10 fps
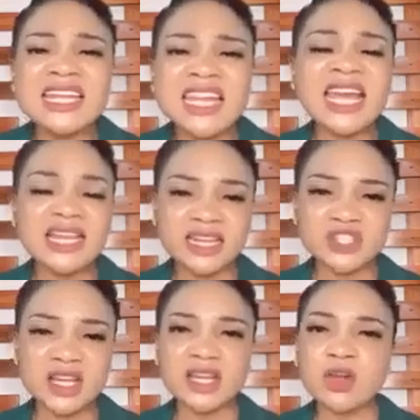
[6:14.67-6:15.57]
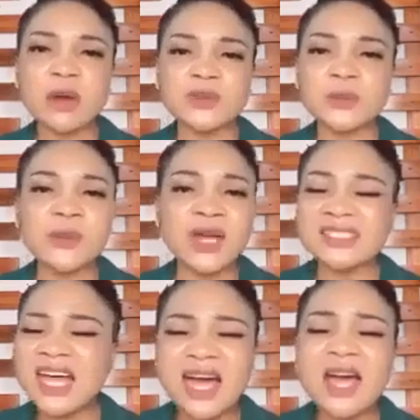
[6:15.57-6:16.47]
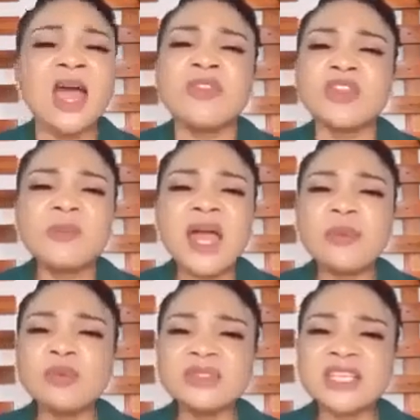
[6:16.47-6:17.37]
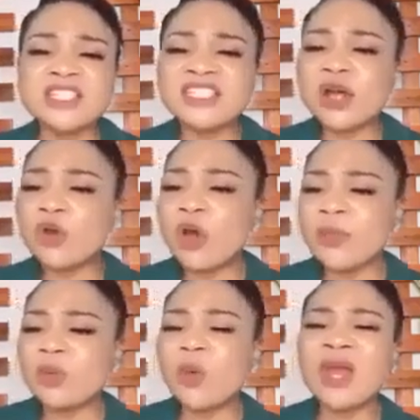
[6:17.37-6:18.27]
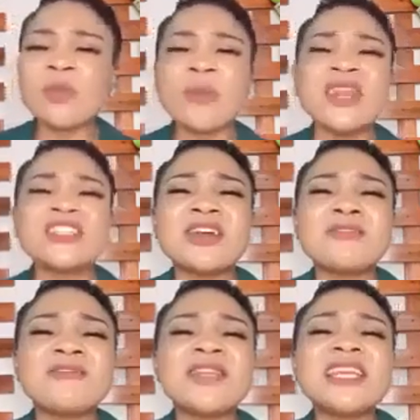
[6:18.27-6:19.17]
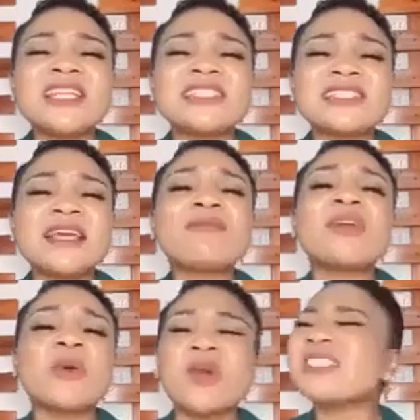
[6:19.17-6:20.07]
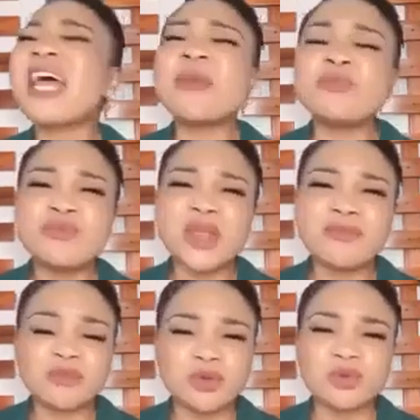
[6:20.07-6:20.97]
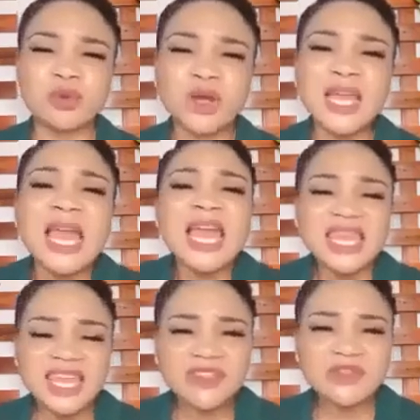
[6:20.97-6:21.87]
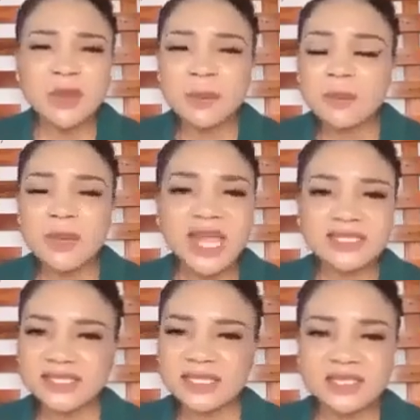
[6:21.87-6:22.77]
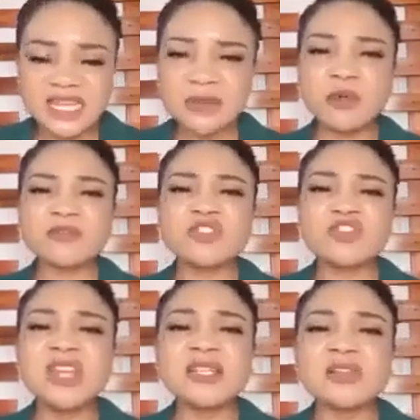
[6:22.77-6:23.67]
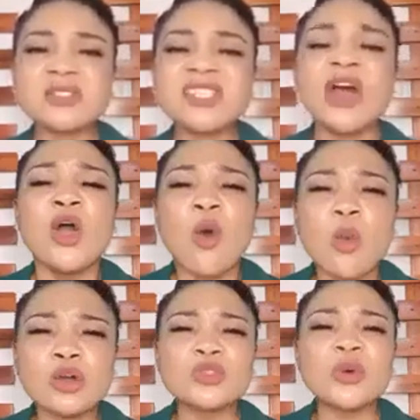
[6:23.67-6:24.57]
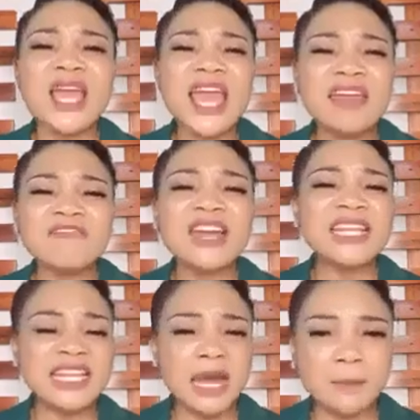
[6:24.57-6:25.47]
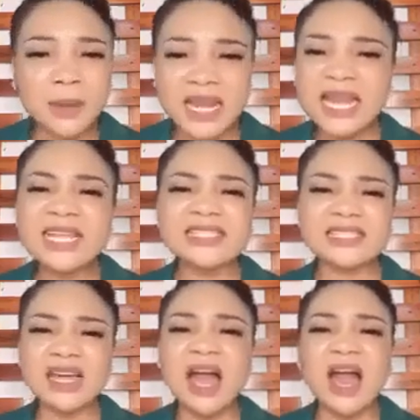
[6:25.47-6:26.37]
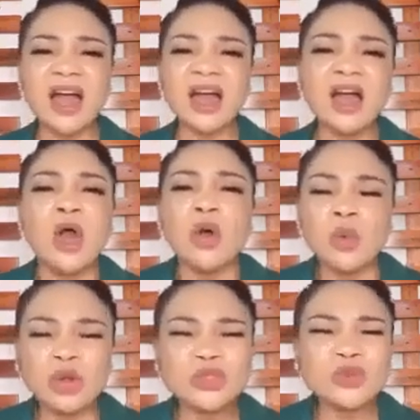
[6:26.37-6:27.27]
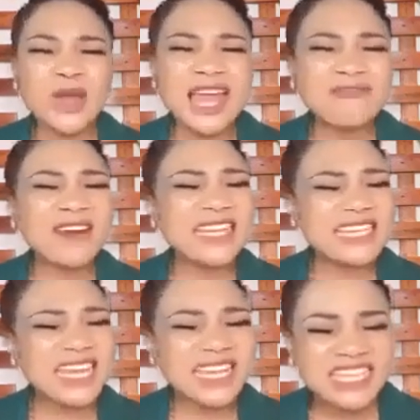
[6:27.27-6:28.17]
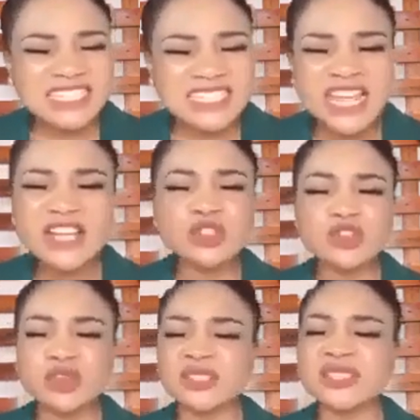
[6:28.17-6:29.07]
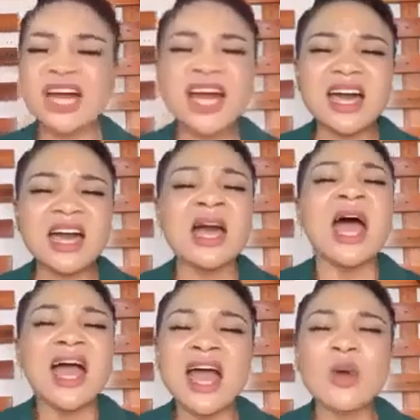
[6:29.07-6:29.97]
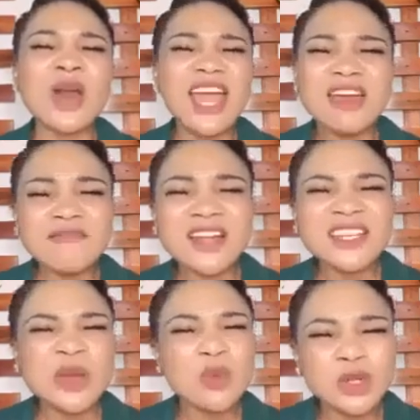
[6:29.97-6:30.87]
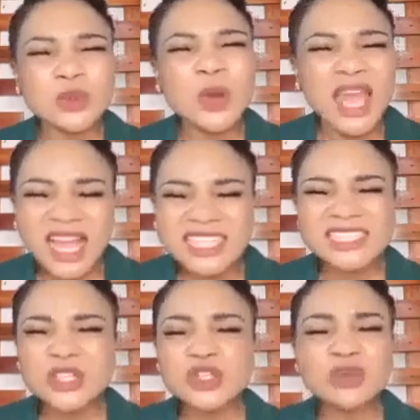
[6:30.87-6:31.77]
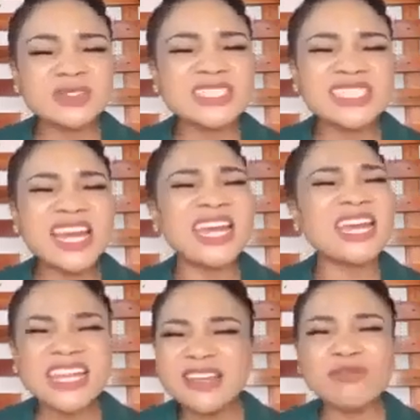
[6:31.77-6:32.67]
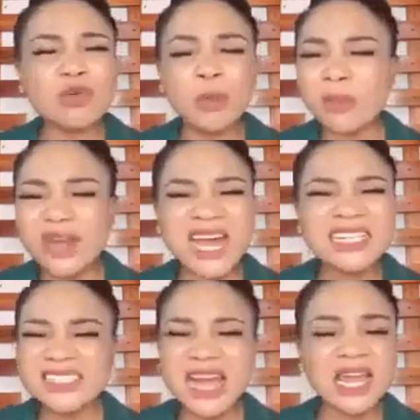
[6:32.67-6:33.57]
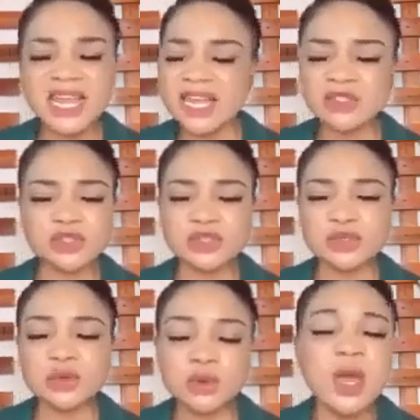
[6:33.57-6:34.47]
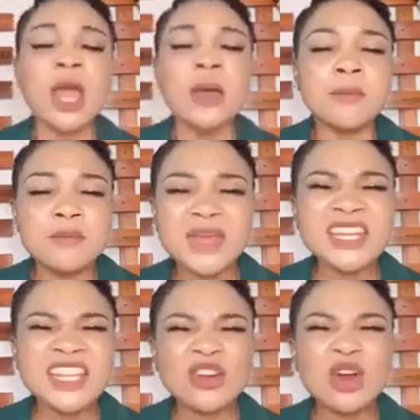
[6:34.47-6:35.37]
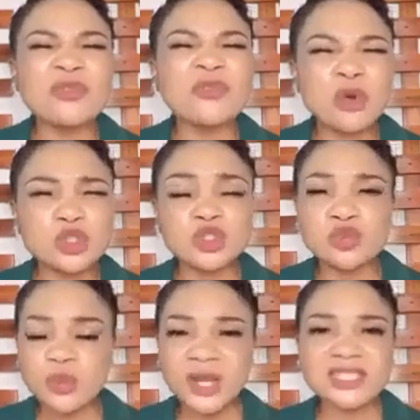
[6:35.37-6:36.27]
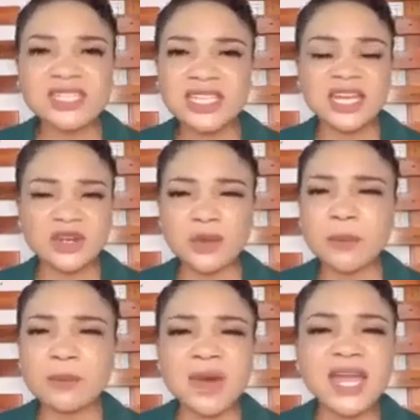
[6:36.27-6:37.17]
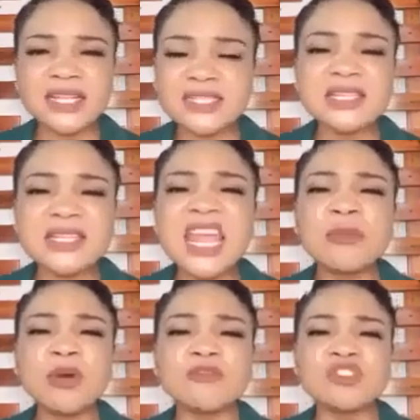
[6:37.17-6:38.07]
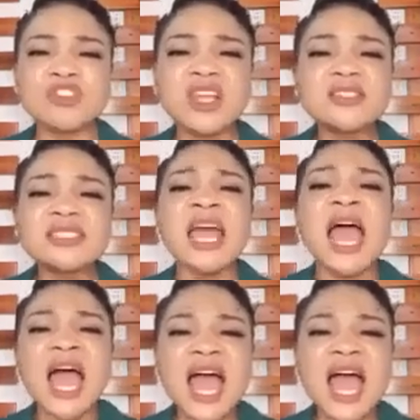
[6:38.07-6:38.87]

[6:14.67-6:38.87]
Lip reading: Neither shall it come to pass. The Bible says they shall come in one way, but they shall flee in several ways. I pray for you in the mighty name of Jesus. Whatsoever their plans are, whatsoever their intentions are, however they want to execute their evil plans against you, may the Lord frustrate it in the mighty name of Jesus.